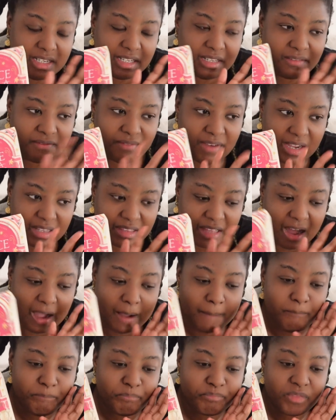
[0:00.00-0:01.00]
in the fact that
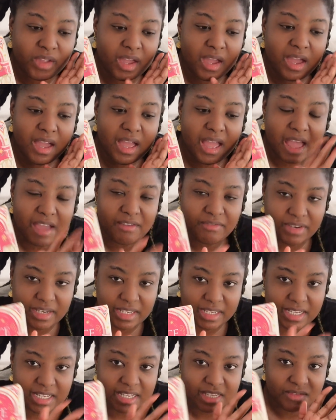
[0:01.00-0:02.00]

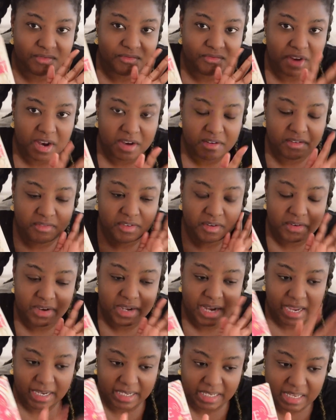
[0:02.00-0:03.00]
Evelyn is very, very
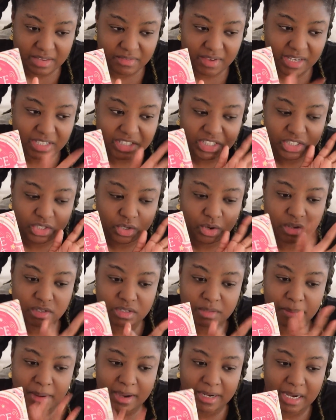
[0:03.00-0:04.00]
naive, and she's going to
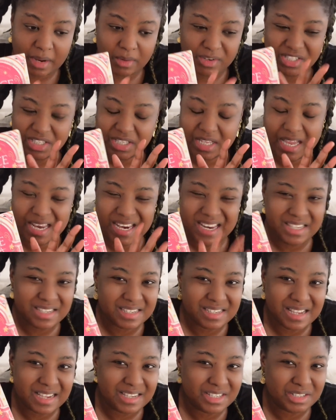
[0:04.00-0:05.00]
part now. She's a little,
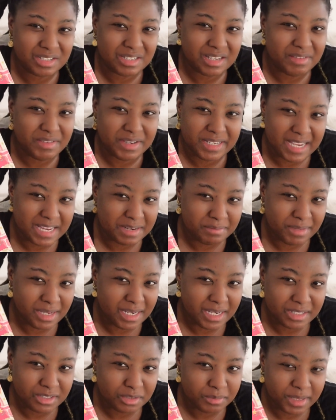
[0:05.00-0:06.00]
starts to irritate me a
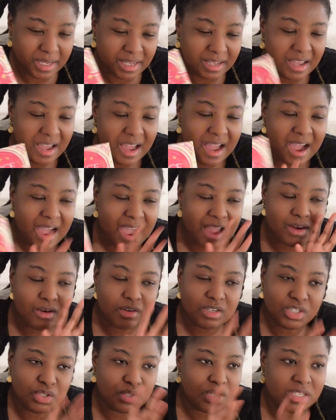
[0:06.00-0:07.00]
little bit. I know
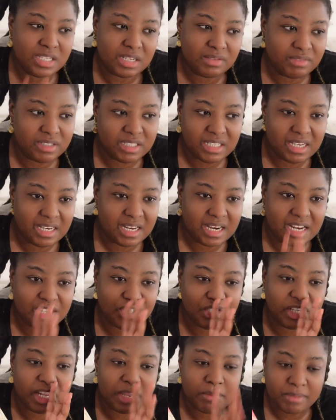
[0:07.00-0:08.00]
she's only 17 and I
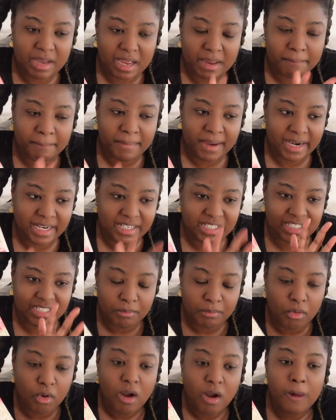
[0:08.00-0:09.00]
should keep that in mind.
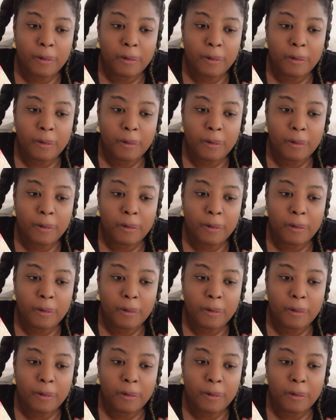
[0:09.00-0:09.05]
But